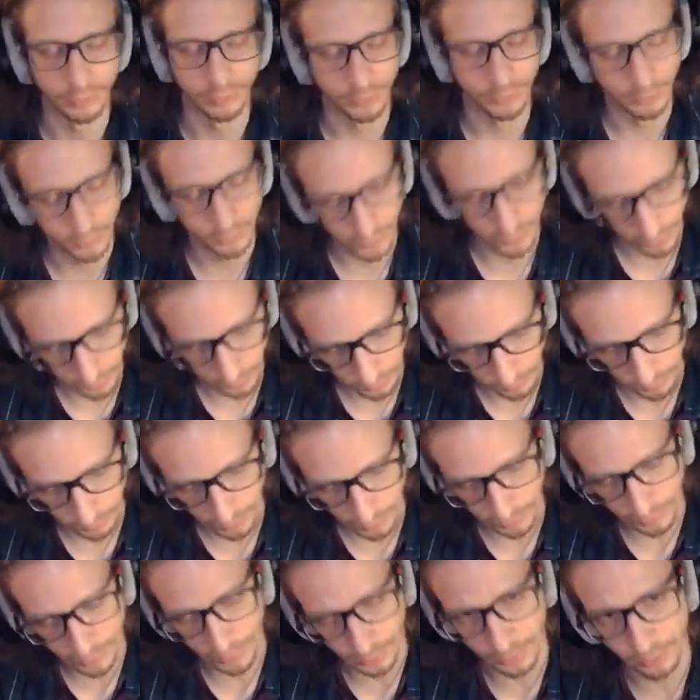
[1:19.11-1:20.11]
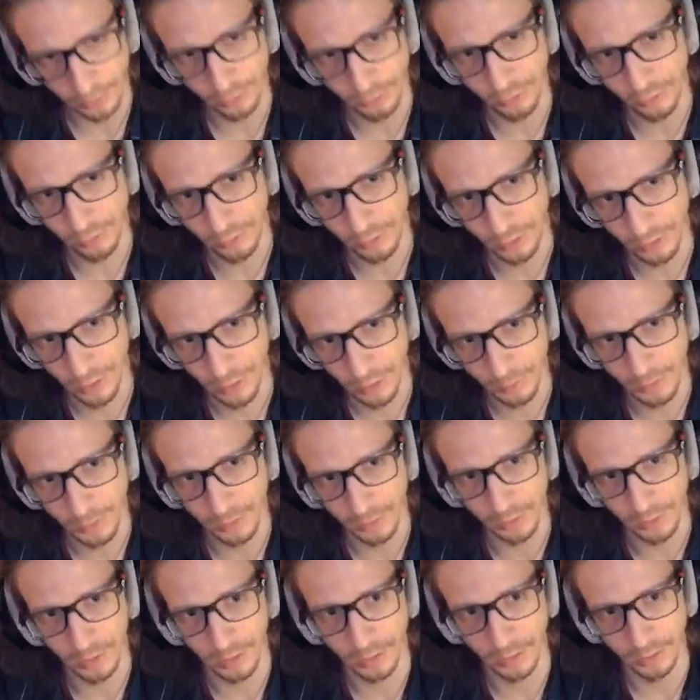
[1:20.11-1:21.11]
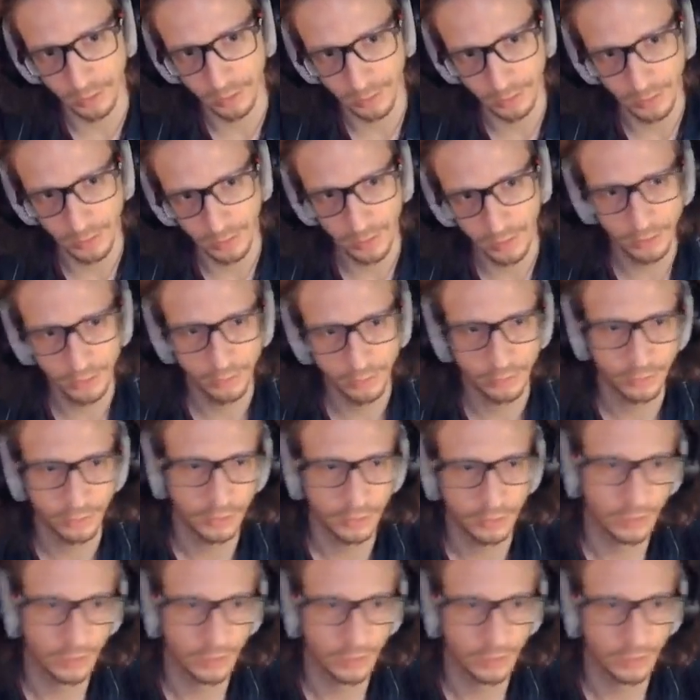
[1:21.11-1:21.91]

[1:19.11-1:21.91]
Set the retention time to 90 days.